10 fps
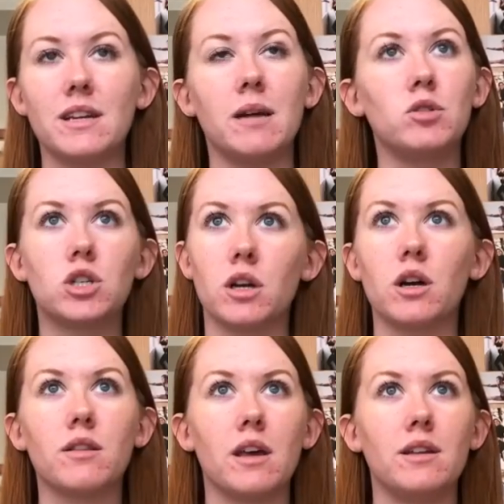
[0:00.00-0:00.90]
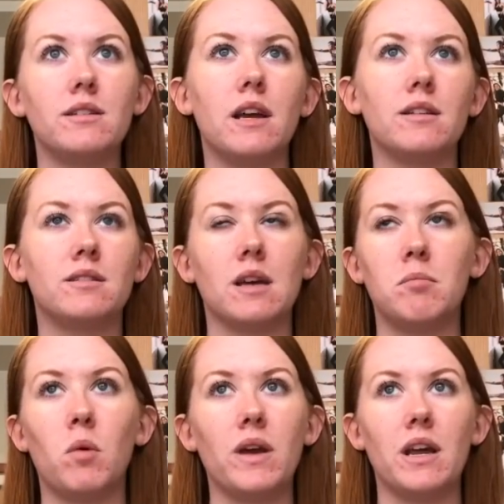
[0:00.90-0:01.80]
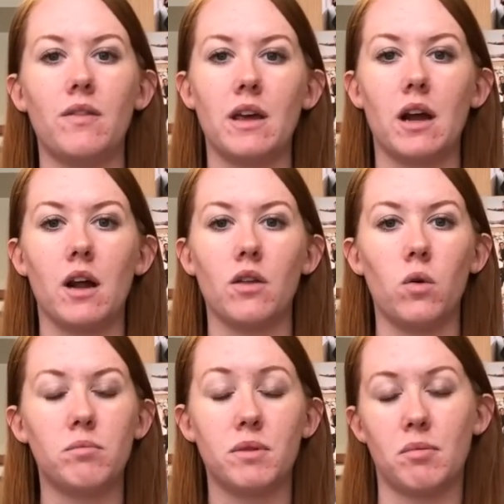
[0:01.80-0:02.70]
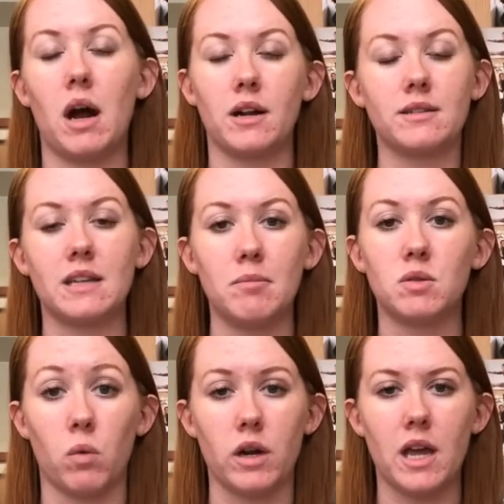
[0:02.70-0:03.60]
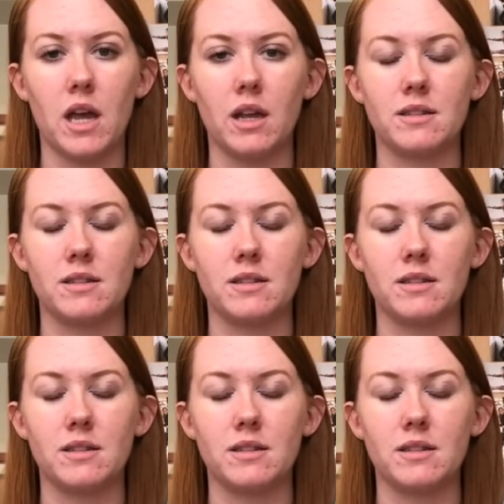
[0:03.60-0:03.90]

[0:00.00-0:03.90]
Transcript: and I'm sure that at some point in there, the product stops working.